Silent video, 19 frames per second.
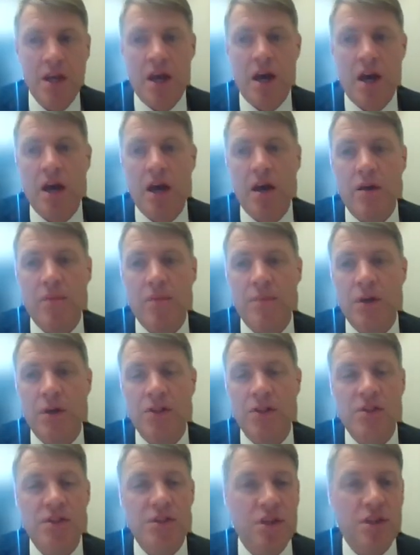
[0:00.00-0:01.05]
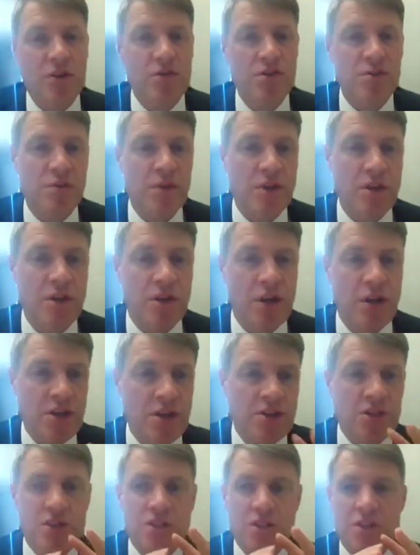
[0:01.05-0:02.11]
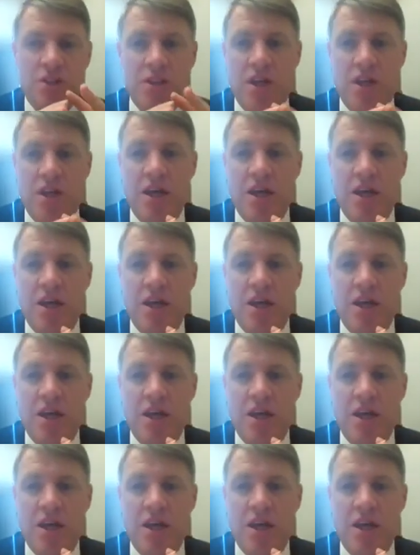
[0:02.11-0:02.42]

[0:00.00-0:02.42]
But Chris McKeon asks,